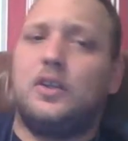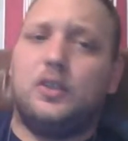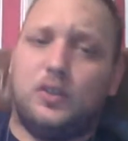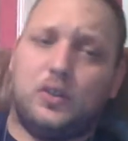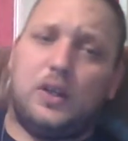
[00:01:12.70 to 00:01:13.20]

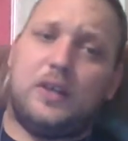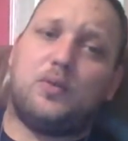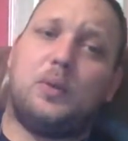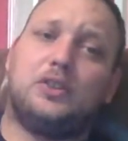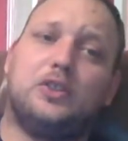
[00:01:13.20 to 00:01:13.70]
you can ask
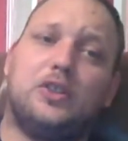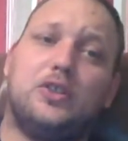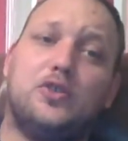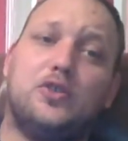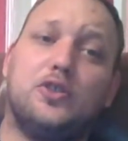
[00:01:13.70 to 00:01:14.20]
questions on
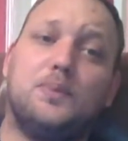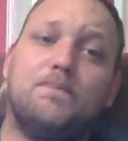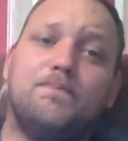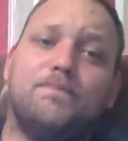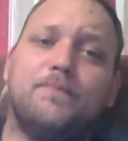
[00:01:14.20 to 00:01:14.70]
YouTube
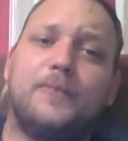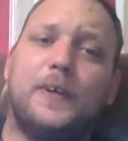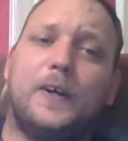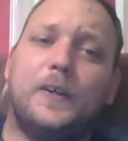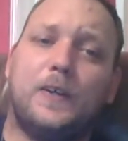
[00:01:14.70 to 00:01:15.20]

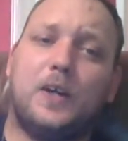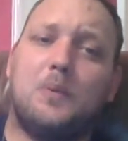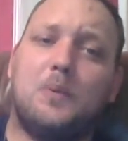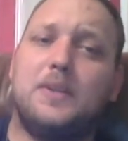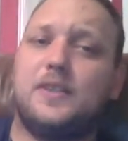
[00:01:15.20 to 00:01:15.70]
in the
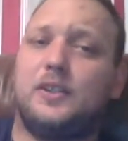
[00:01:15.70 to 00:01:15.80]
comments.